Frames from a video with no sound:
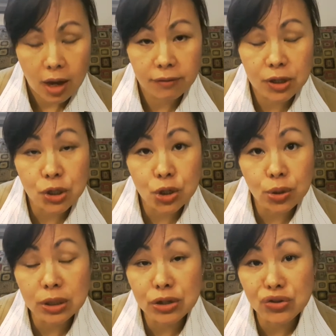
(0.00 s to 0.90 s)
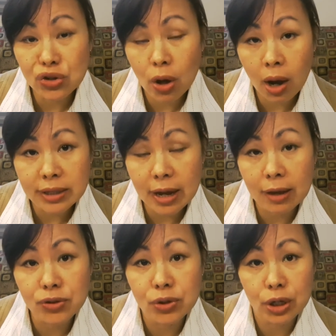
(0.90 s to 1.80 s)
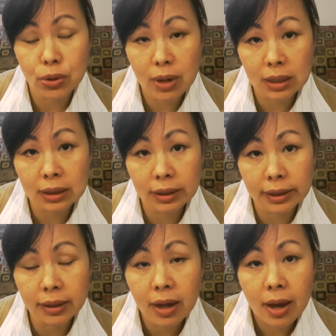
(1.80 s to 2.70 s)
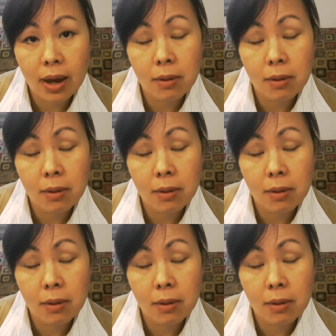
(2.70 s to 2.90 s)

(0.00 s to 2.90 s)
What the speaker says: If the student does not answer it correctly,